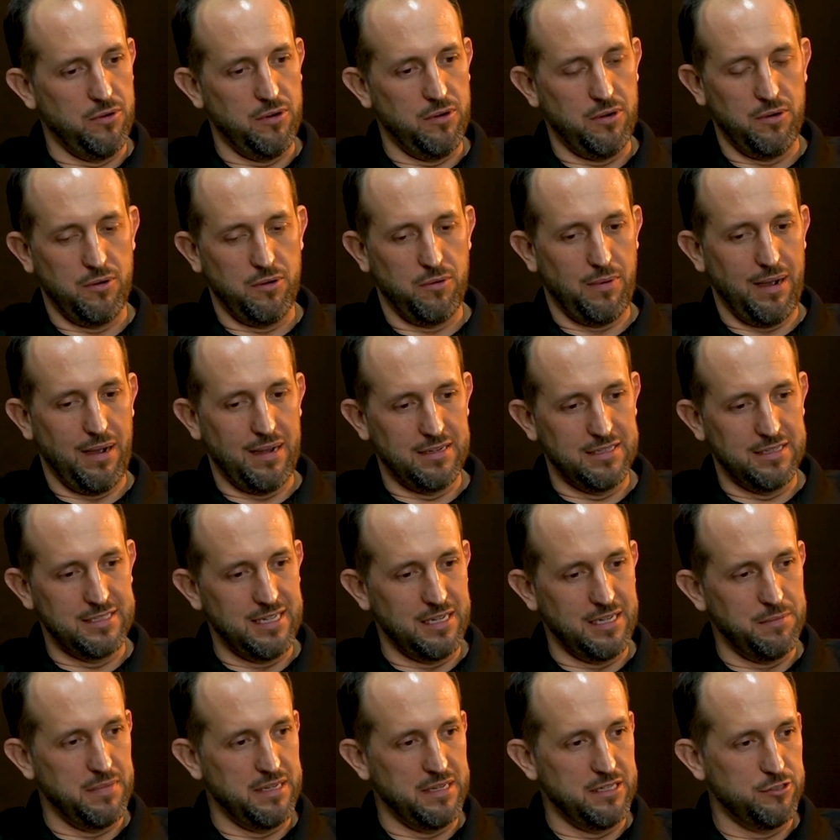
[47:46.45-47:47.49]
While It Is
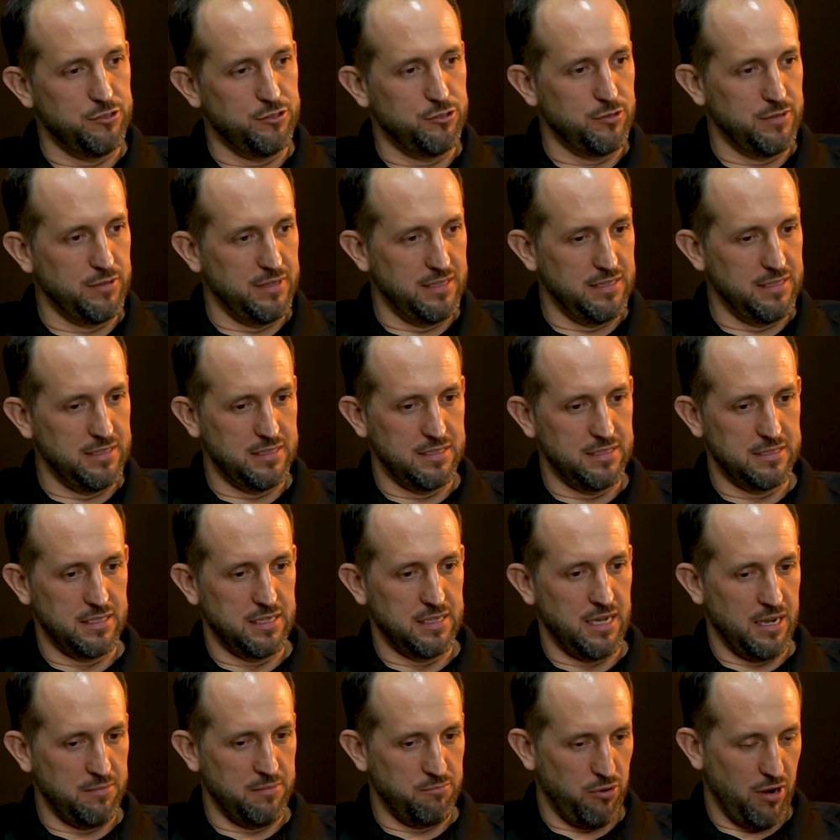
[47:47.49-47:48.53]
Day Ministries is a
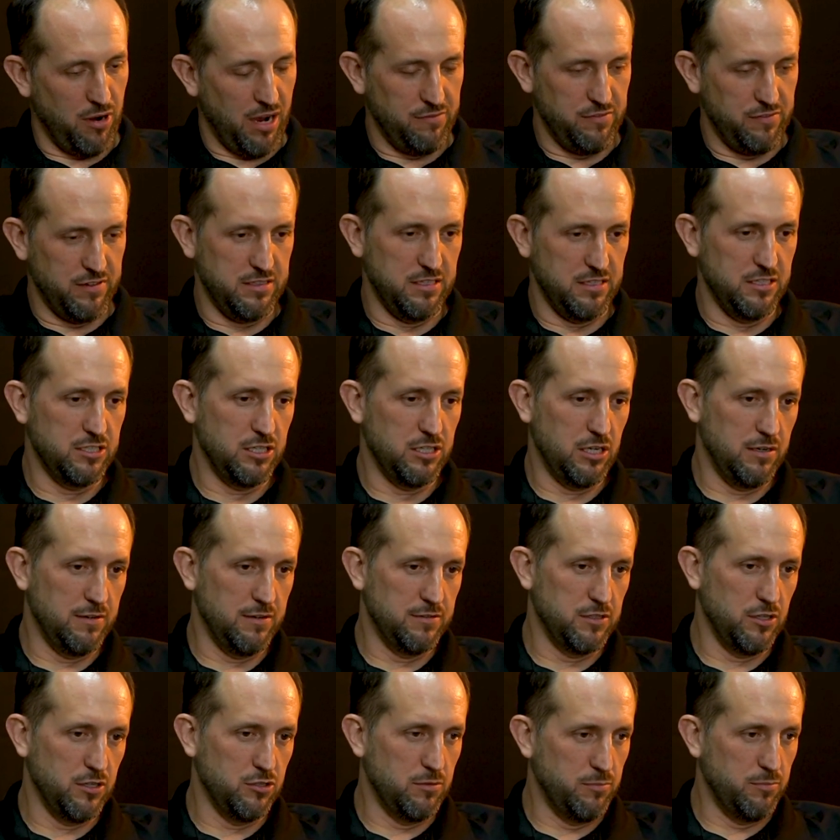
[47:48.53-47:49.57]
nonprofit that
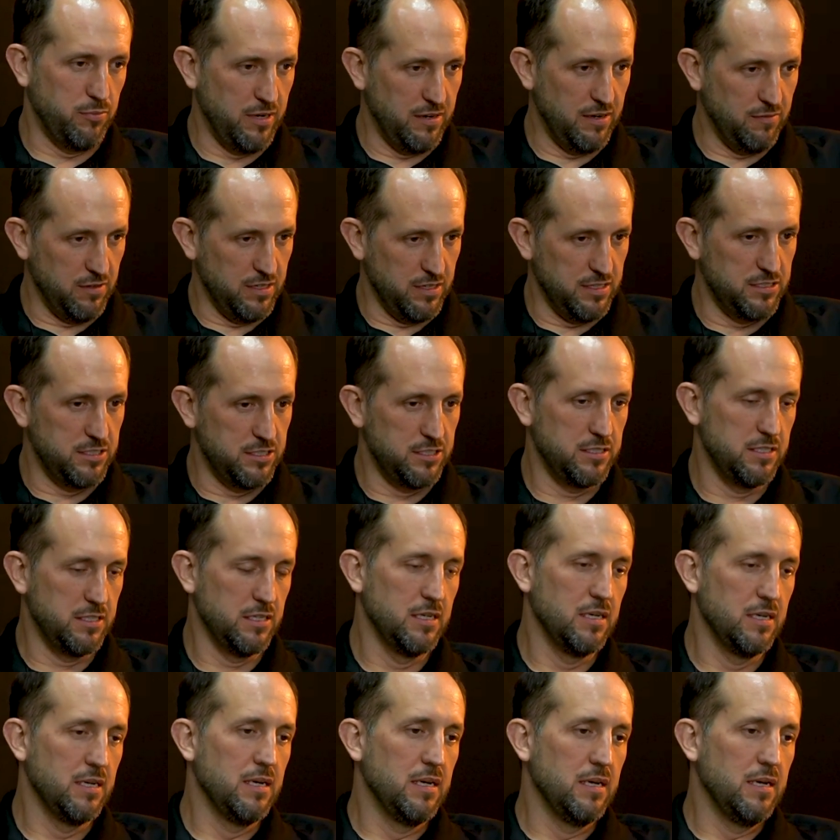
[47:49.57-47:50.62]
serves underprivileged
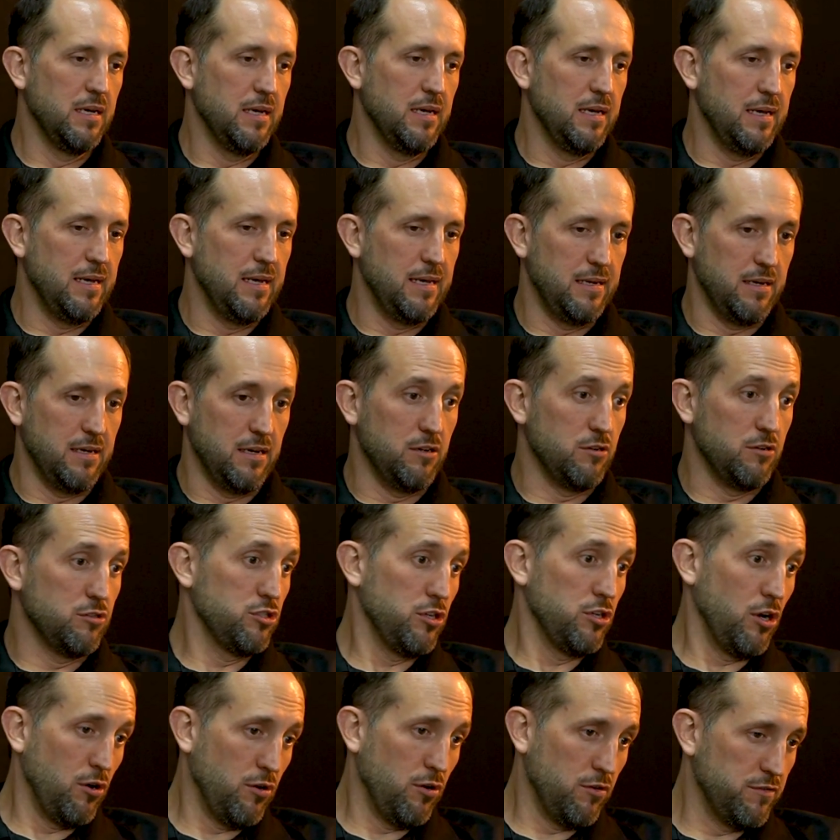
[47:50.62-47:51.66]
and
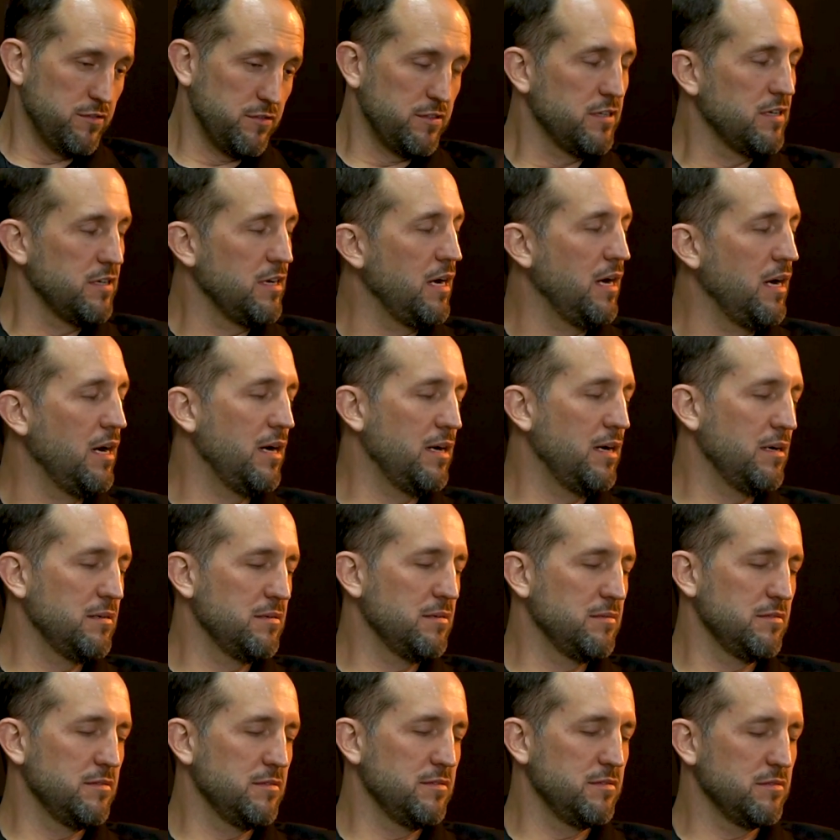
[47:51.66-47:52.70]
underserved
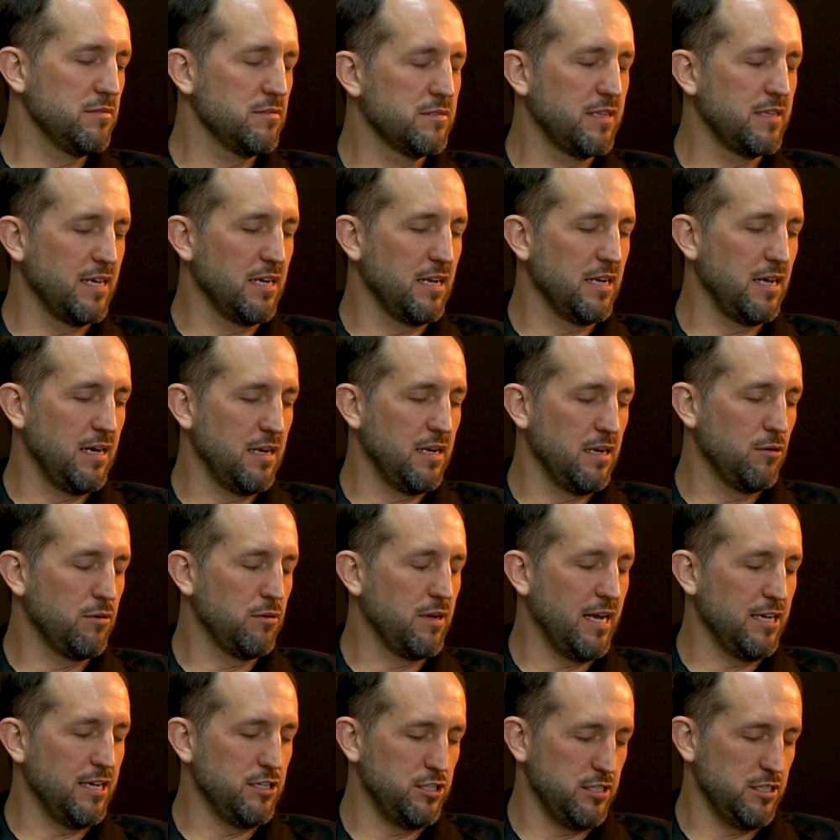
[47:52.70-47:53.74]

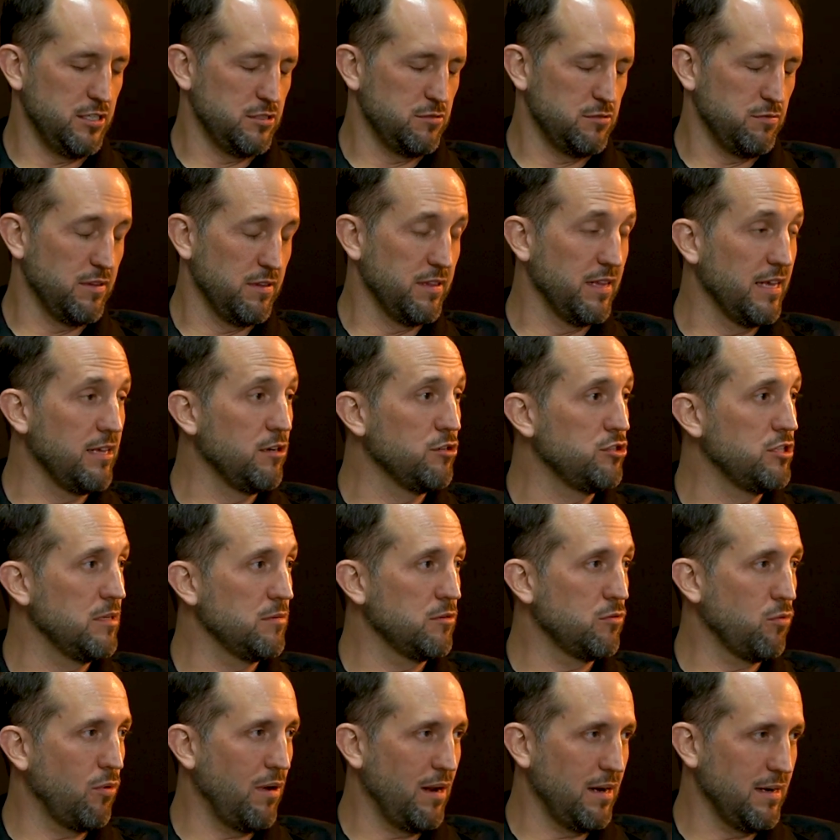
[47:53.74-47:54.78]
locations with
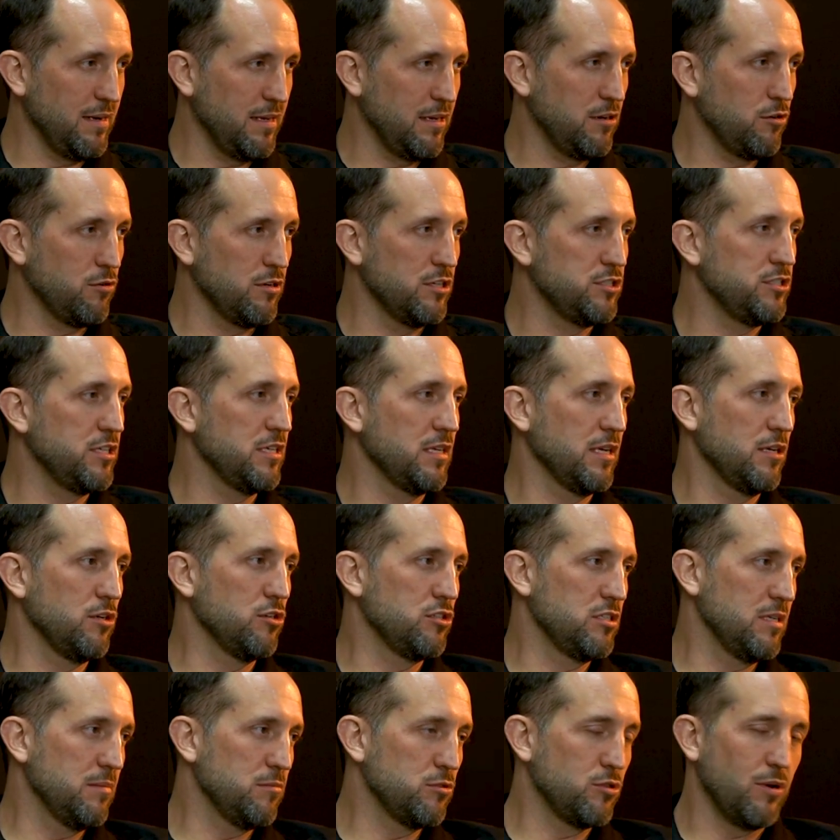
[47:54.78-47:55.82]
quality Christian
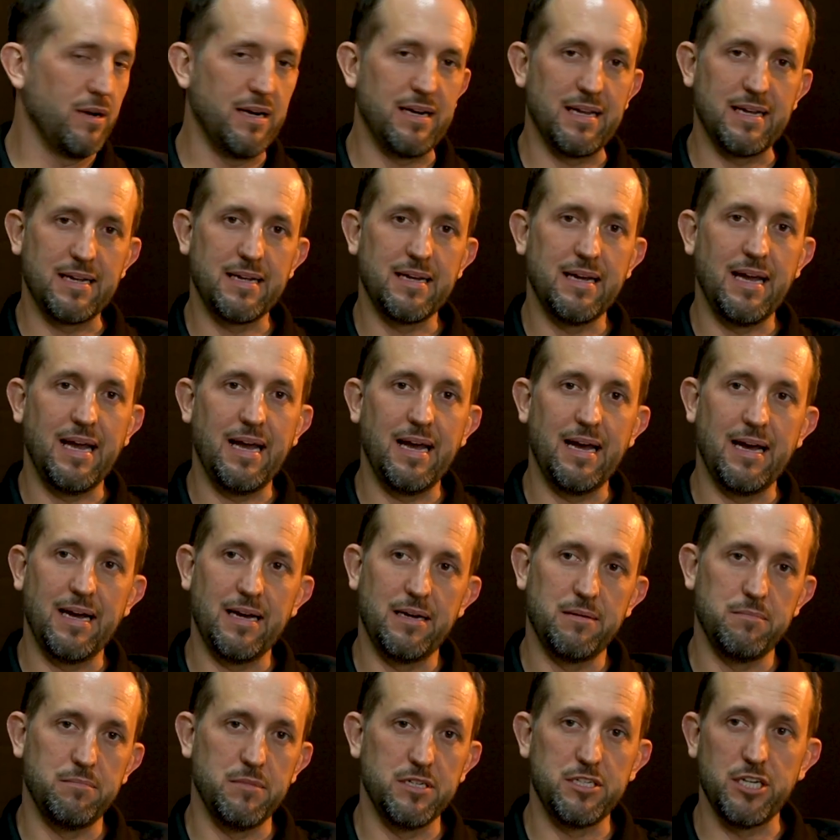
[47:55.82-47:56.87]
leadership training
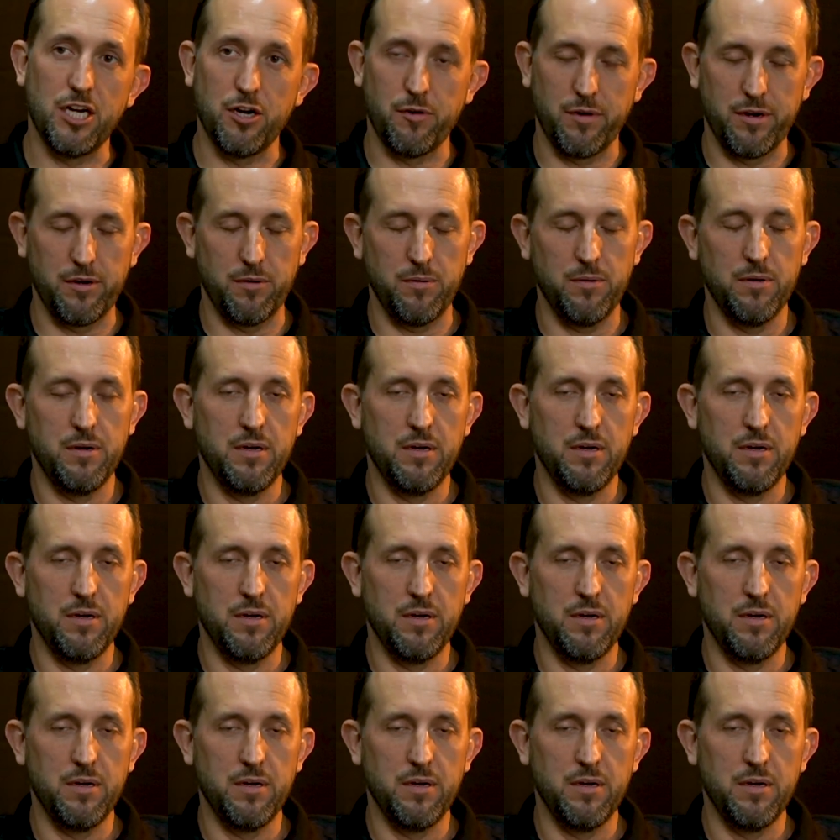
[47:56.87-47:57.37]
material.